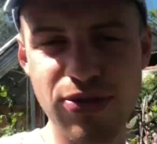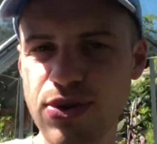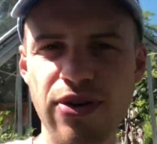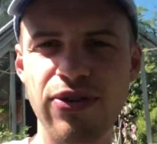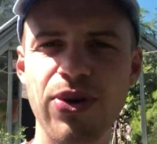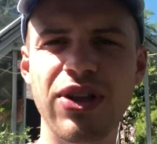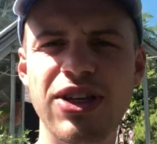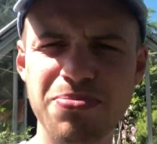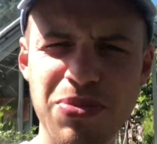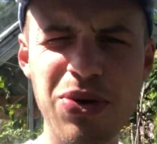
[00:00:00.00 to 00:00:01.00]
to a few of
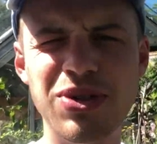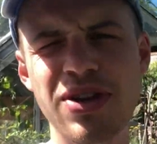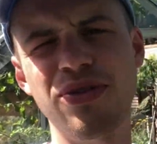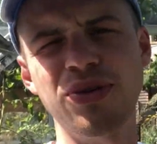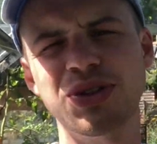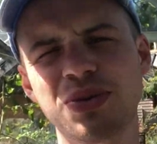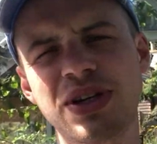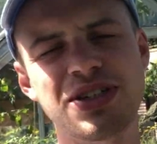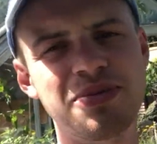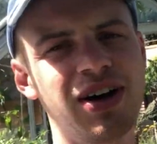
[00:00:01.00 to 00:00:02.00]
these beautiful
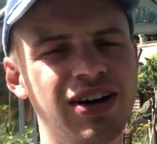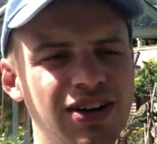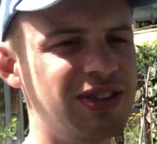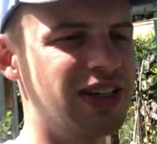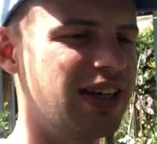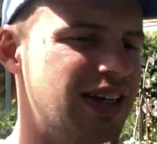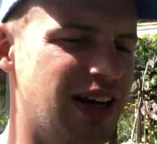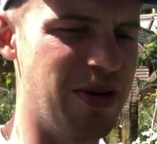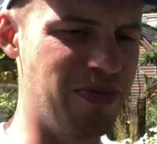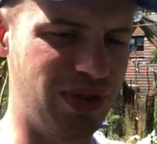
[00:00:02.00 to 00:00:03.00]
sweet tomatoes,
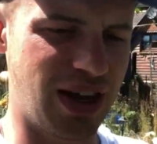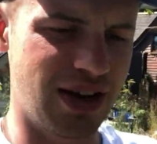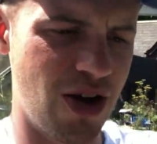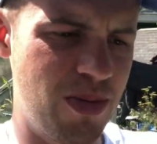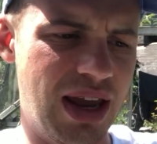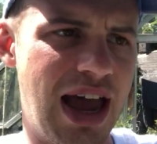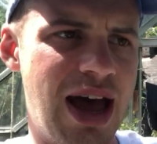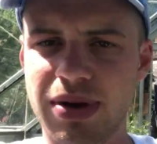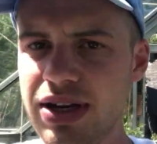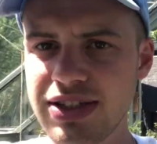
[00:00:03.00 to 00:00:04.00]
and hoping
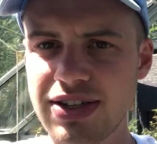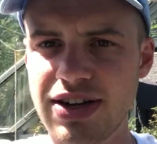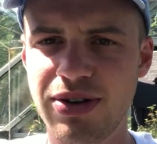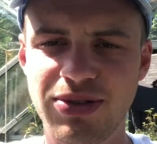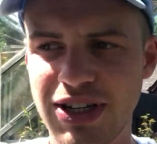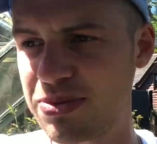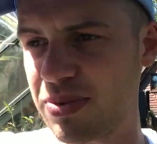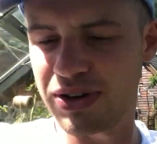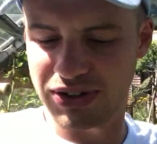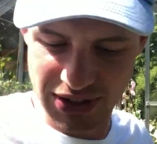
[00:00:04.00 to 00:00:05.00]
Abby doesn't notice
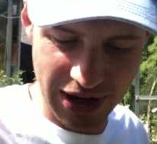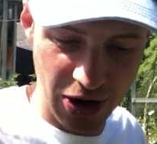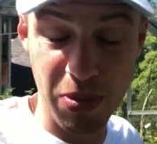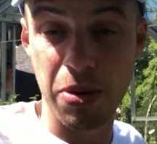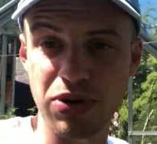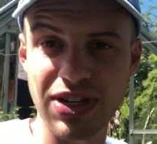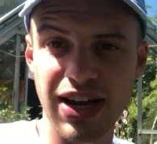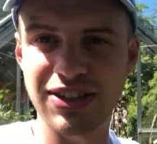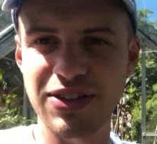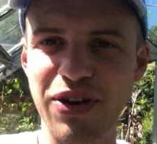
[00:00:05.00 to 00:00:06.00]
because she's a little bit
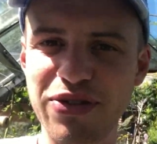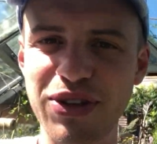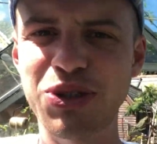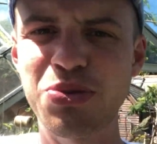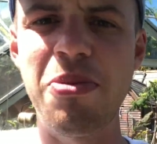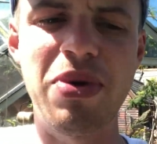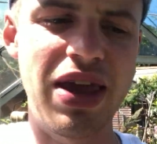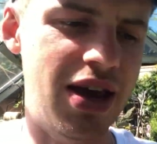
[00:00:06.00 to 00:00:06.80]
protective over the sweet pea